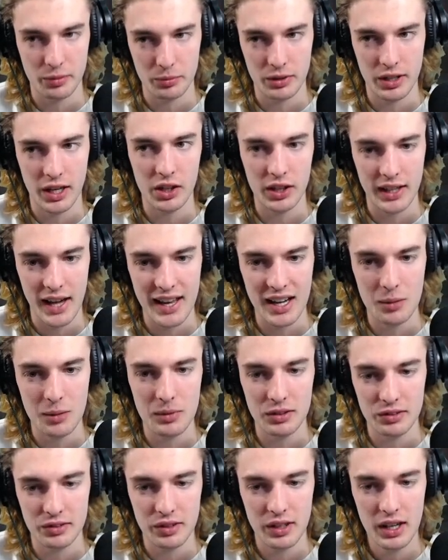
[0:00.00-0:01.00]
from killing
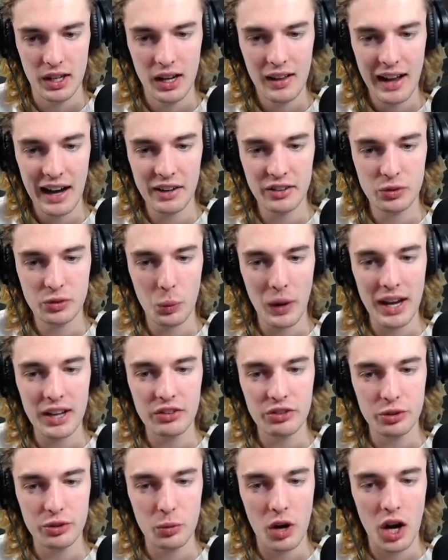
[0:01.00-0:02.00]
enemies. That is way
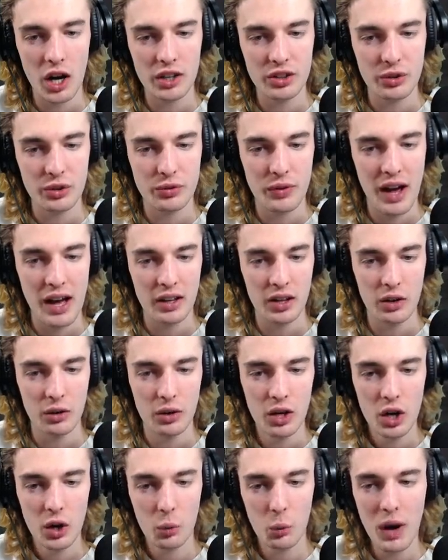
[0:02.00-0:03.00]
too hard to follow.
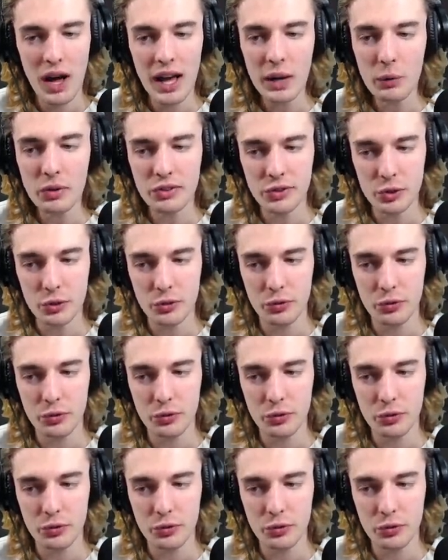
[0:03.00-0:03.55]
Why was her